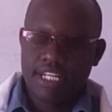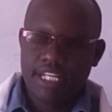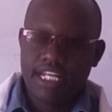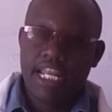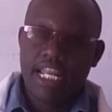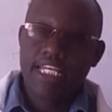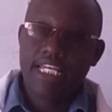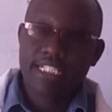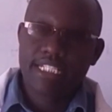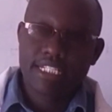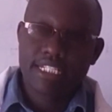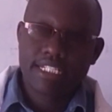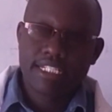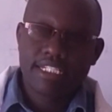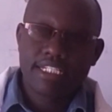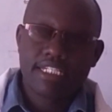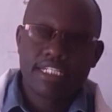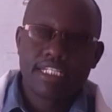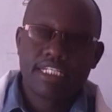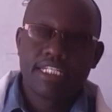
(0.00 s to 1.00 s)
lighting
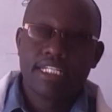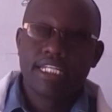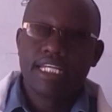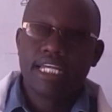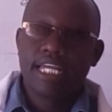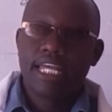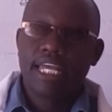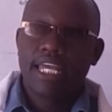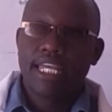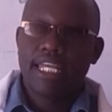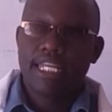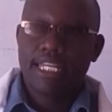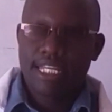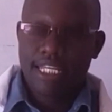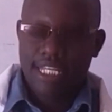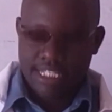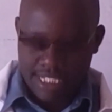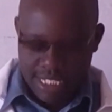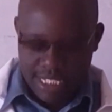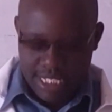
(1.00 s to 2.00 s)
and
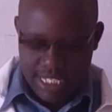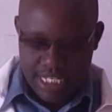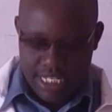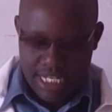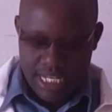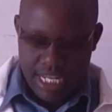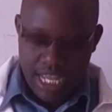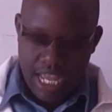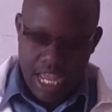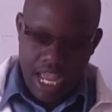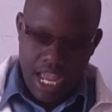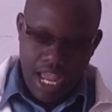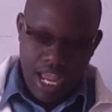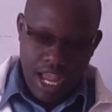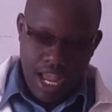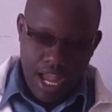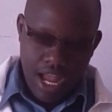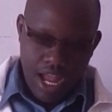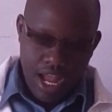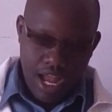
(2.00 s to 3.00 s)
heating
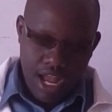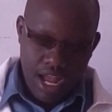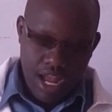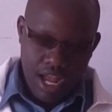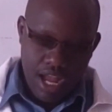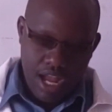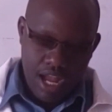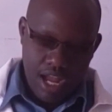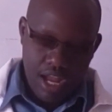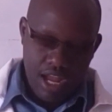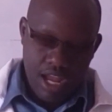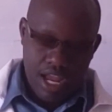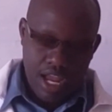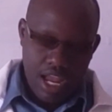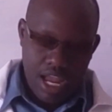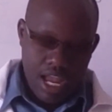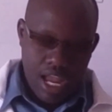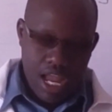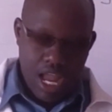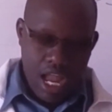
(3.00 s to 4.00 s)

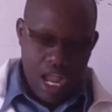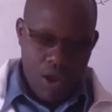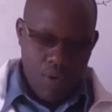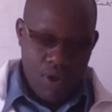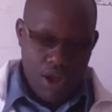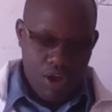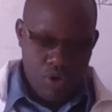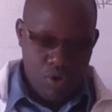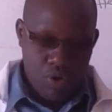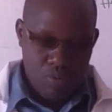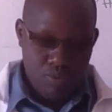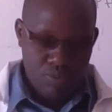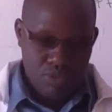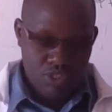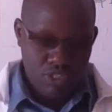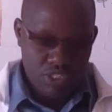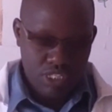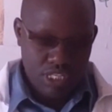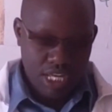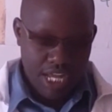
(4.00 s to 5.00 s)
our
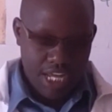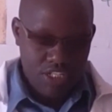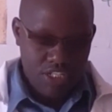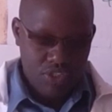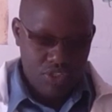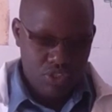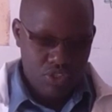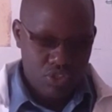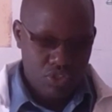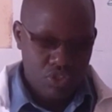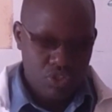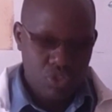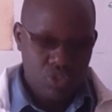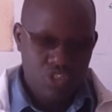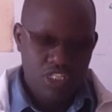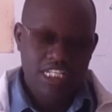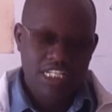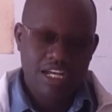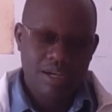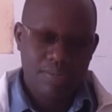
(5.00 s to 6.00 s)
homes, and it's also used
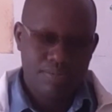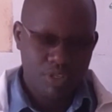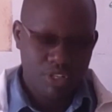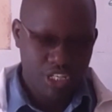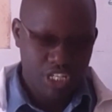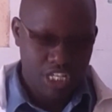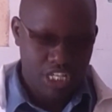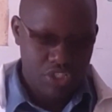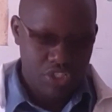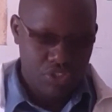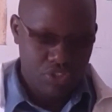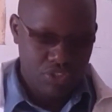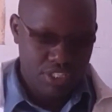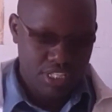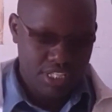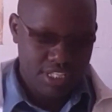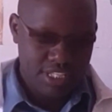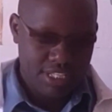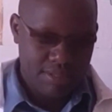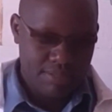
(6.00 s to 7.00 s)
in communication
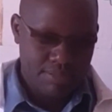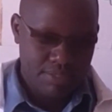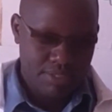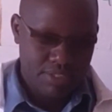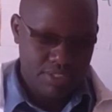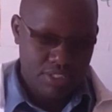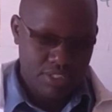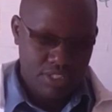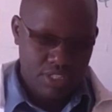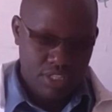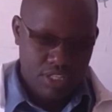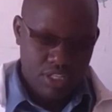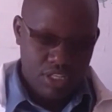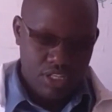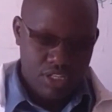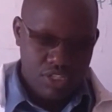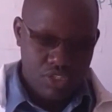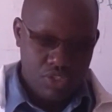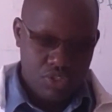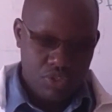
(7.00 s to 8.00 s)
systems.
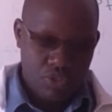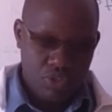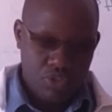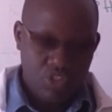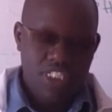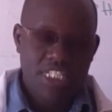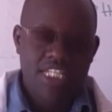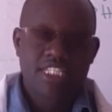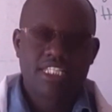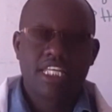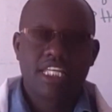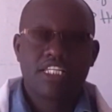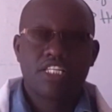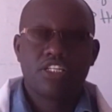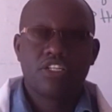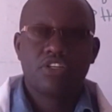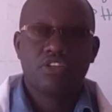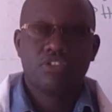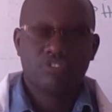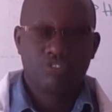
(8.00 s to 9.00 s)
So the
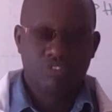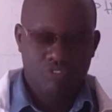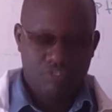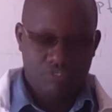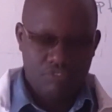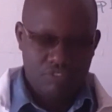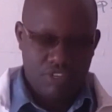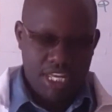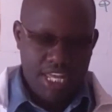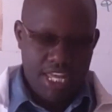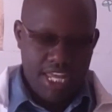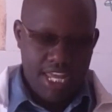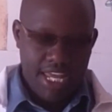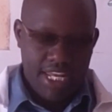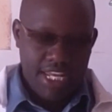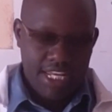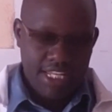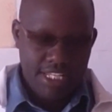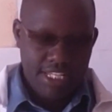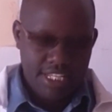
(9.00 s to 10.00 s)
study of
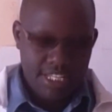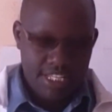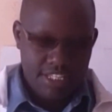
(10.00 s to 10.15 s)
energy is